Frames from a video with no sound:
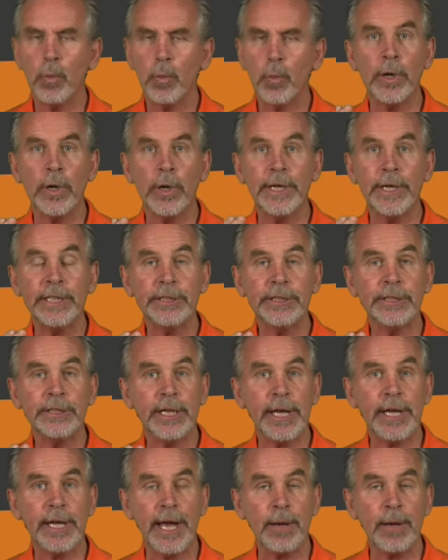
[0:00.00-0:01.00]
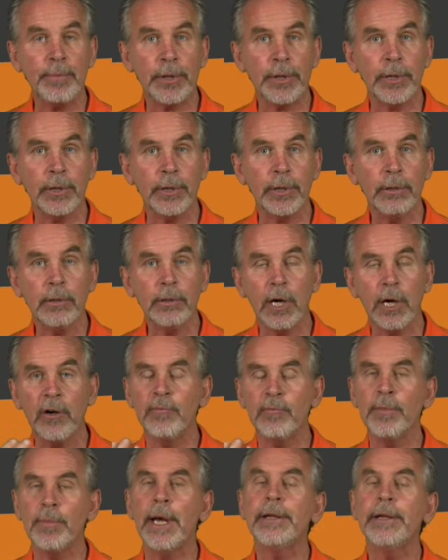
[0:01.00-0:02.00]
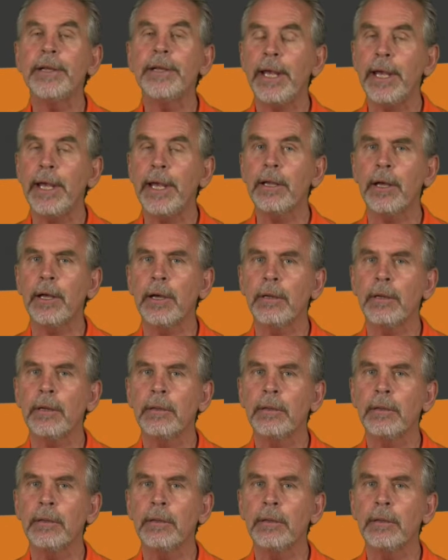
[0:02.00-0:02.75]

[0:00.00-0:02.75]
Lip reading: what is the capital of Montana?